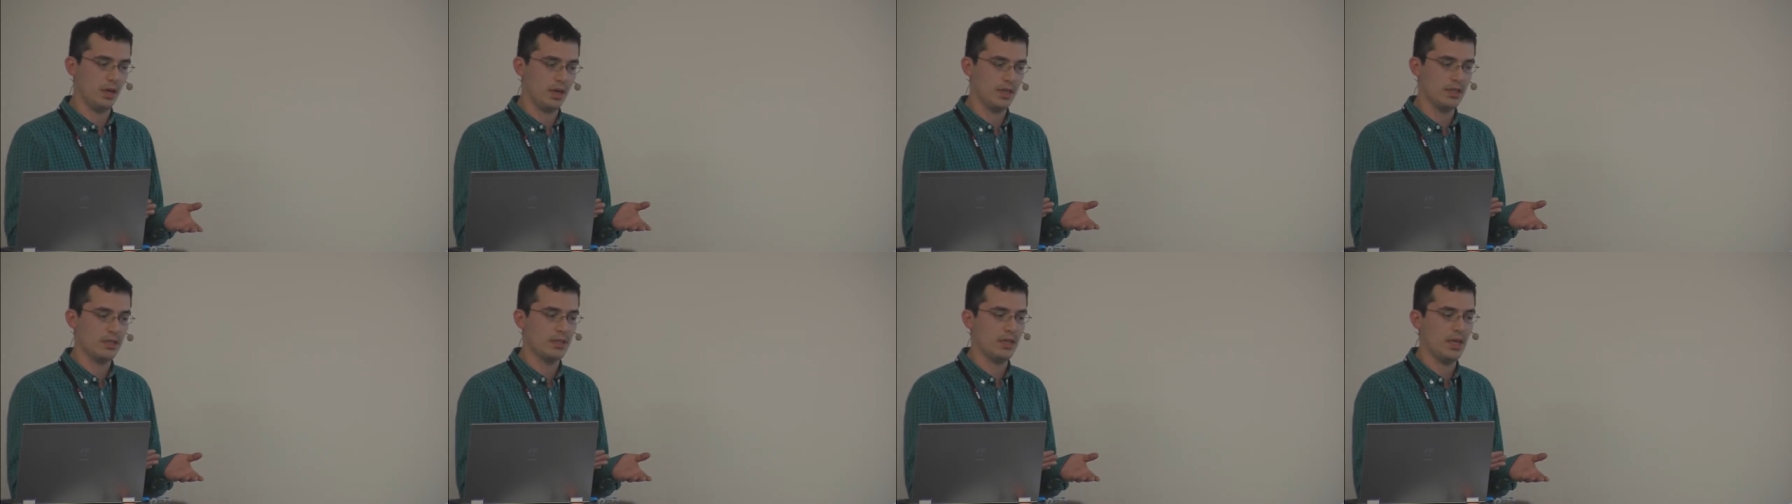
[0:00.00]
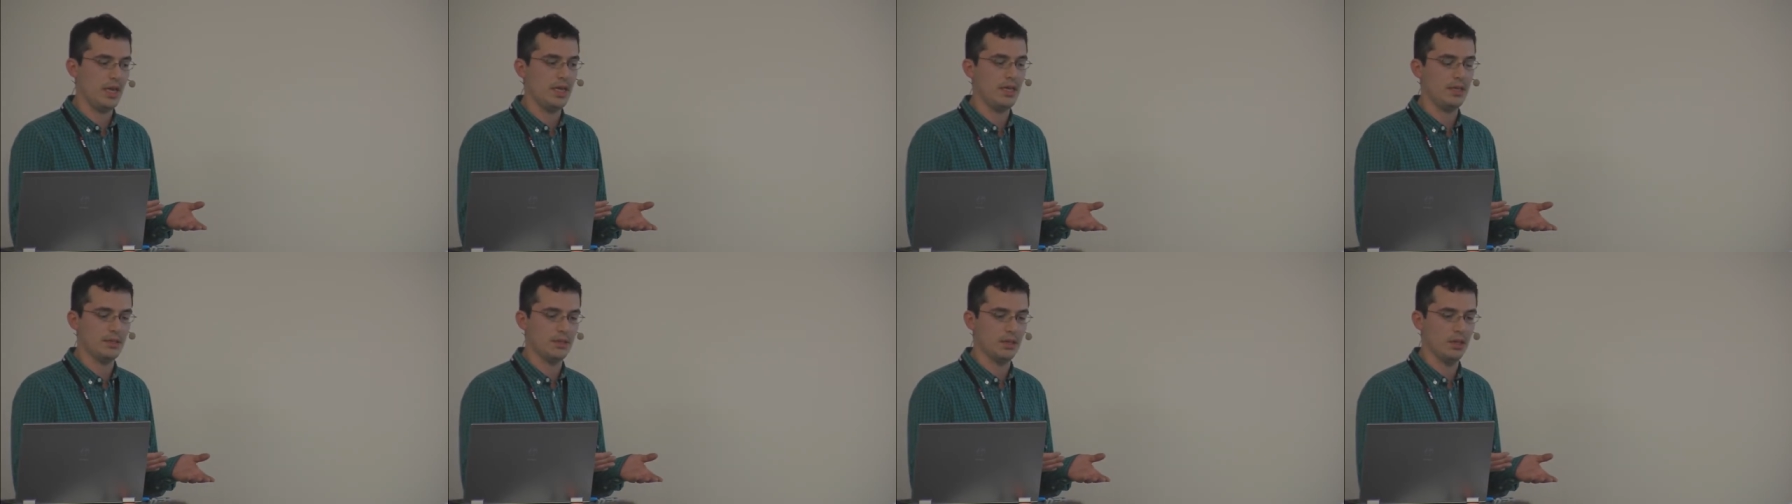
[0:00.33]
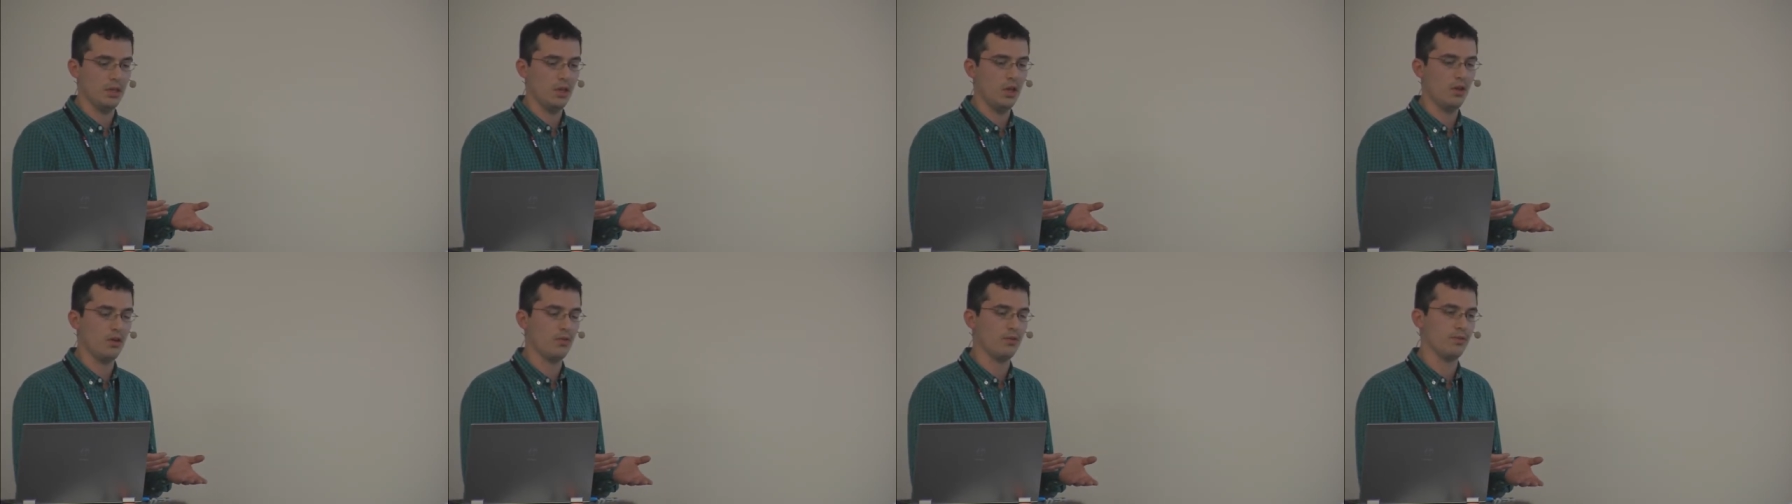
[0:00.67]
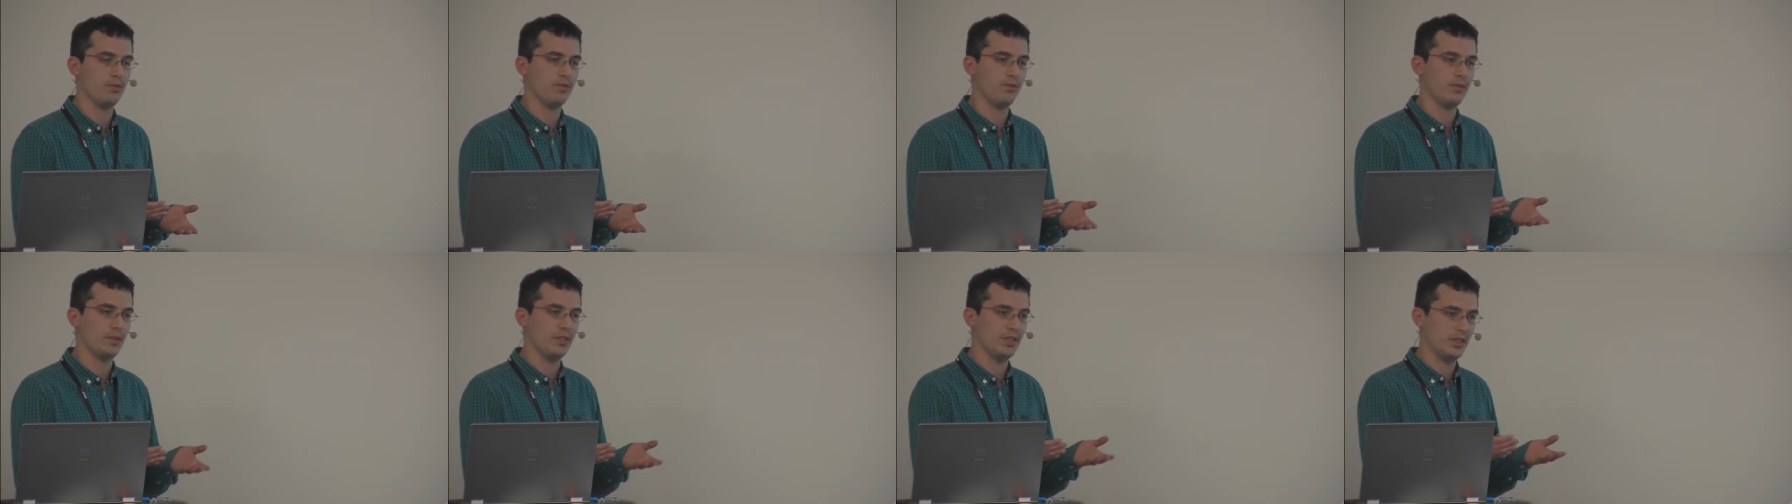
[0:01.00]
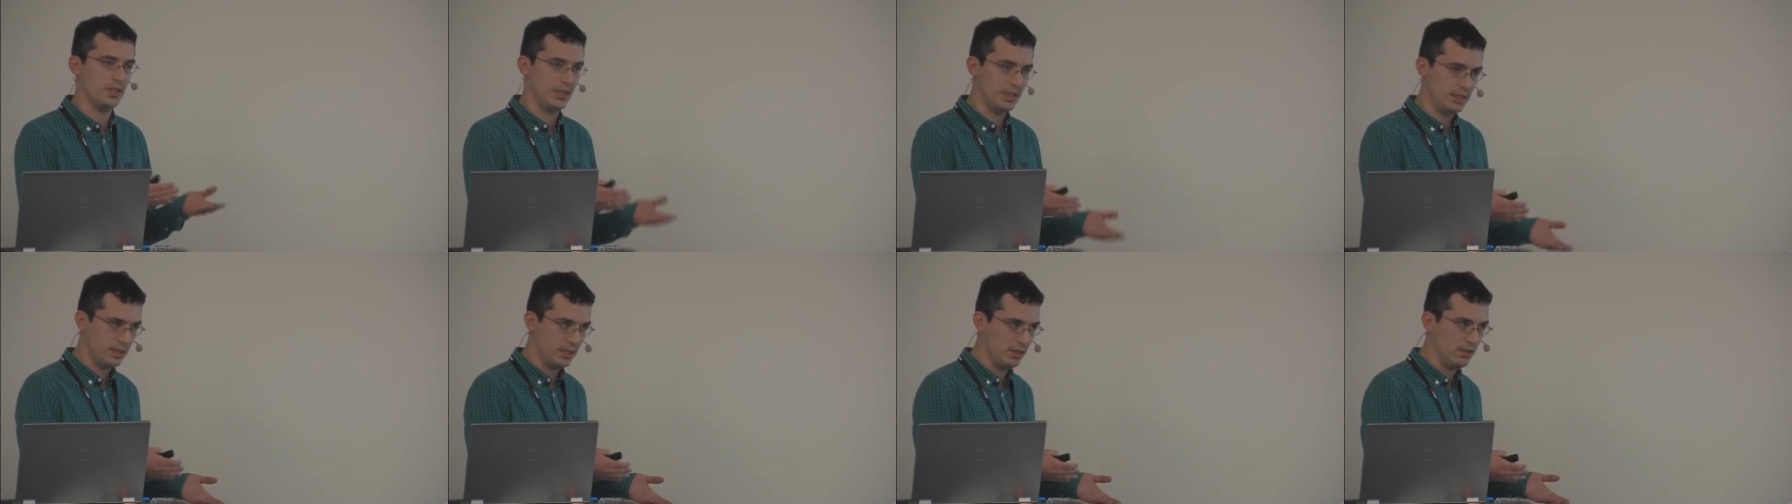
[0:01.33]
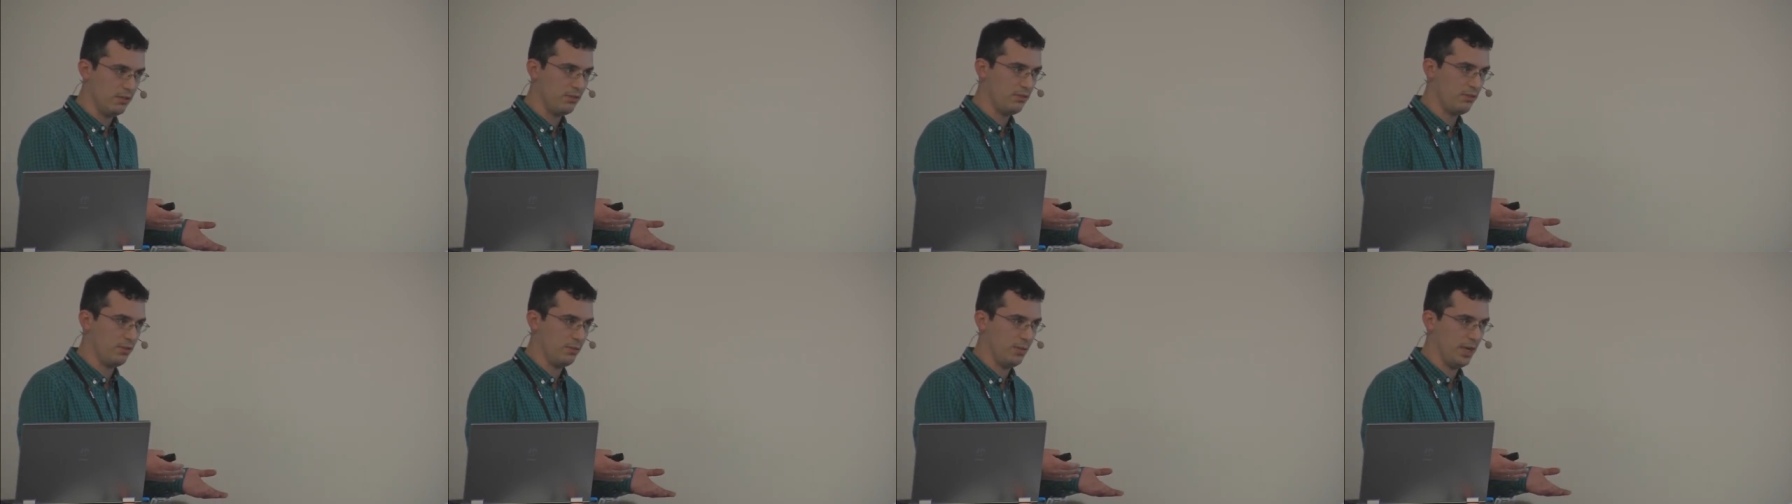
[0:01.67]
contains a lot of citizen
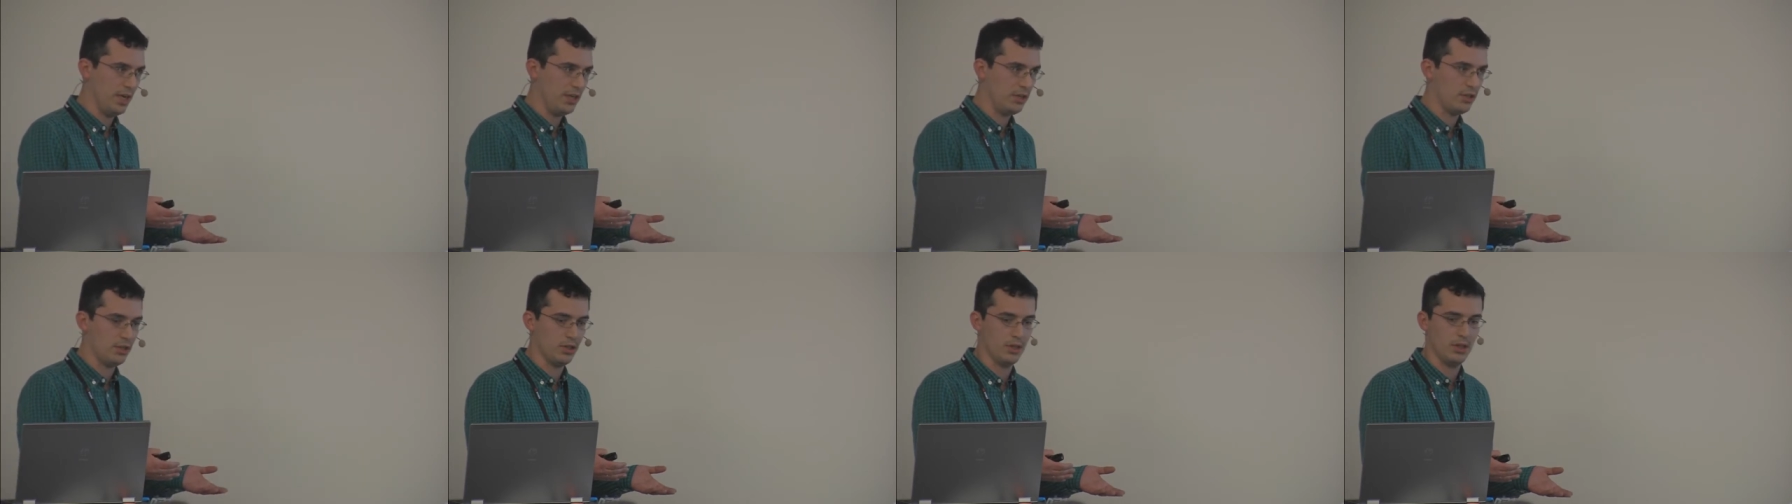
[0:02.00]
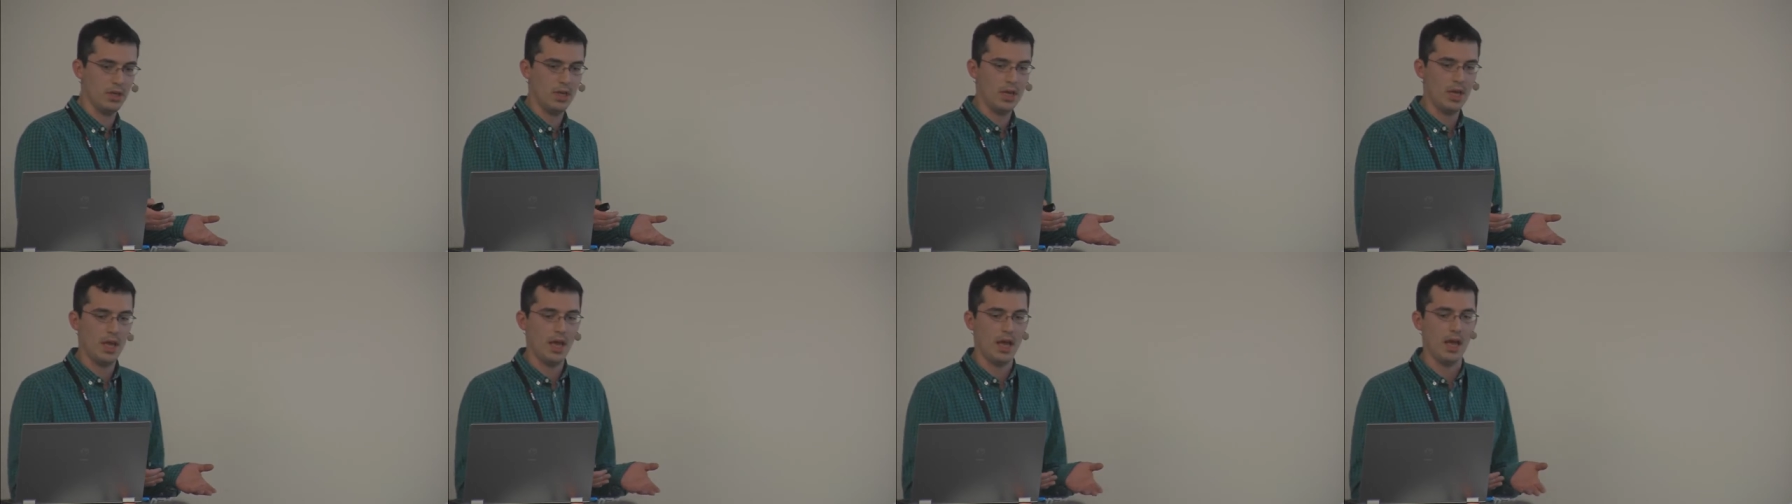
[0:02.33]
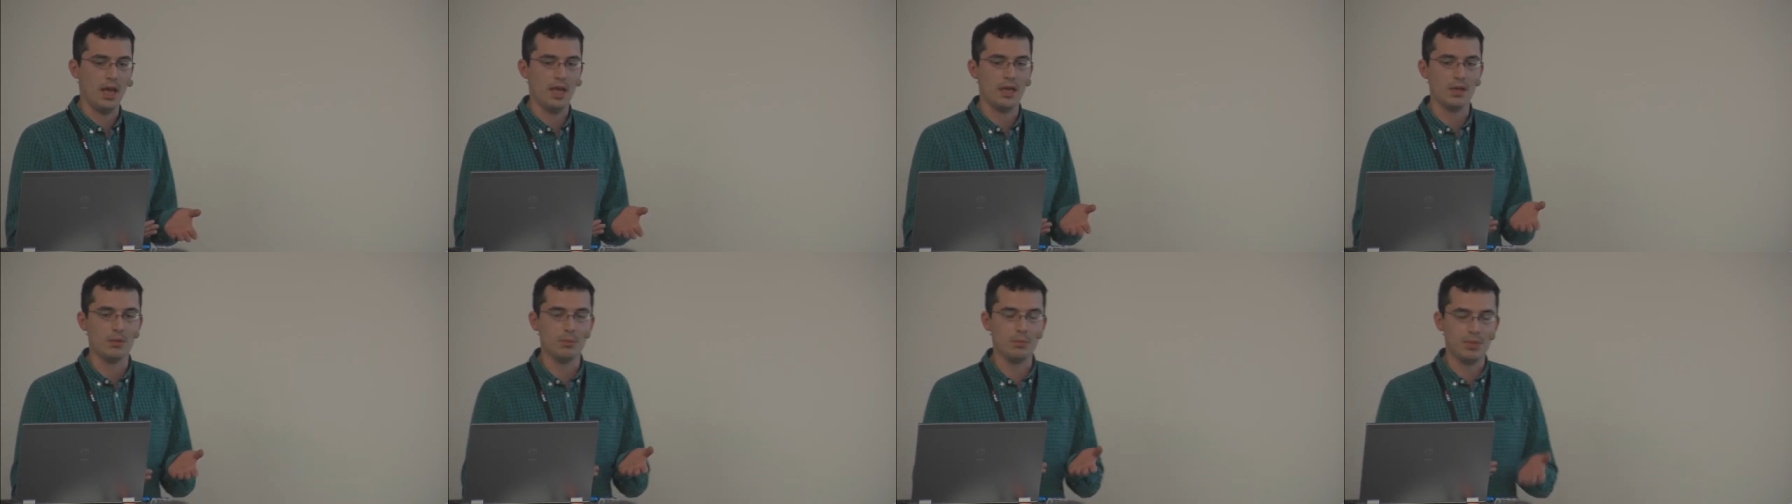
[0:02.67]
information, and